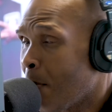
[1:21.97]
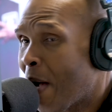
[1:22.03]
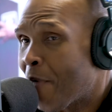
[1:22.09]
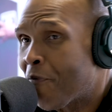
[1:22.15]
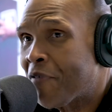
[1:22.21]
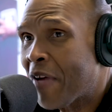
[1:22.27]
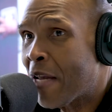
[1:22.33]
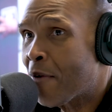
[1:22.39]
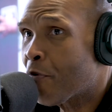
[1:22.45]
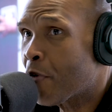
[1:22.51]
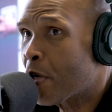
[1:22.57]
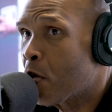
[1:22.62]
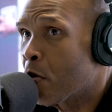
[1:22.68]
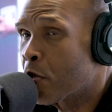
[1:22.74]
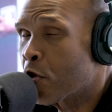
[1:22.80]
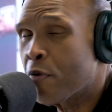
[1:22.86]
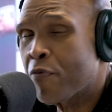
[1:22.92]
My favorite
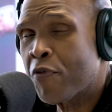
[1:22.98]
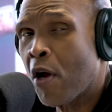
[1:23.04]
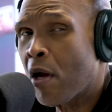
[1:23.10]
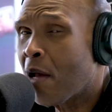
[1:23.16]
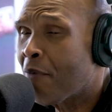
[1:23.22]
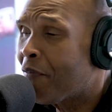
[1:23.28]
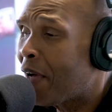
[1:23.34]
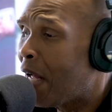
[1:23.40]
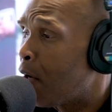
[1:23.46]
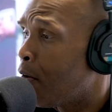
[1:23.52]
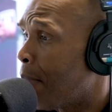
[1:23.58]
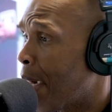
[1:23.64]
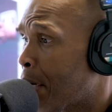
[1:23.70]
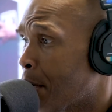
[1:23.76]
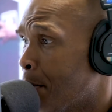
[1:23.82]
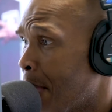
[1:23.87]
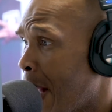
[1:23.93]
on you, if y'all not following
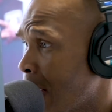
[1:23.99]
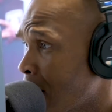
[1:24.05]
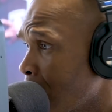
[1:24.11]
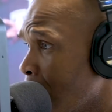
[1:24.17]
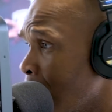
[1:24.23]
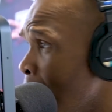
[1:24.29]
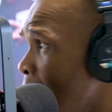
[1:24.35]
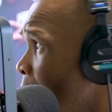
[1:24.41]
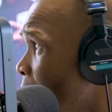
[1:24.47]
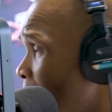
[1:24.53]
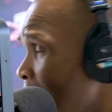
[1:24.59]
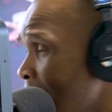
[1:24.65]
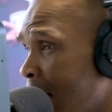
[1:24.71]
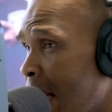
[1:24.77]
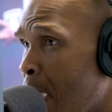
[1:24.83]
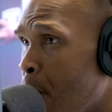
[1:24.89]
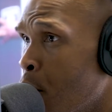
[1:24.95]
Michael Blackson,
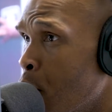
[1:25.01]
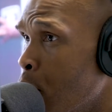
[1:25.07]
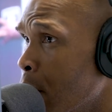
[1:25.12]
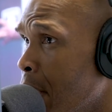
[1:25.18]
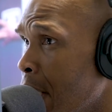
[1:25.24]
is that who